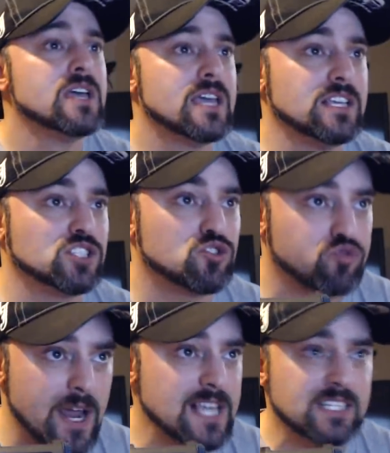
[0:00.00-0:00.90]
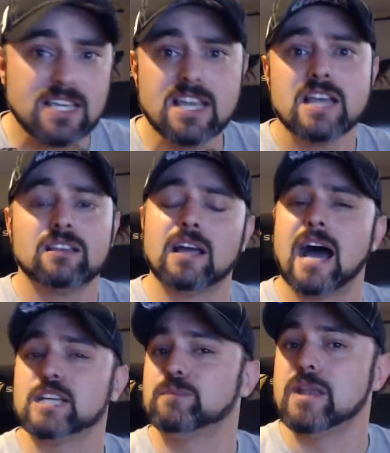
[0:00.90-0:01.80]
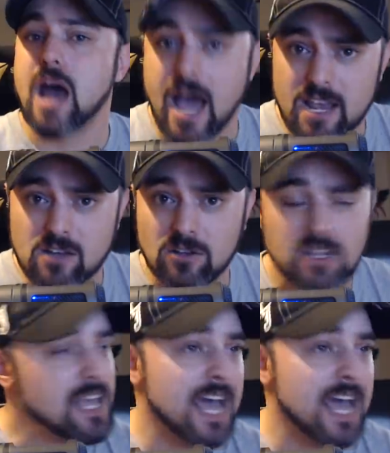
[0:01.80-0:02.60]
He's crazy. The guy's maniacal.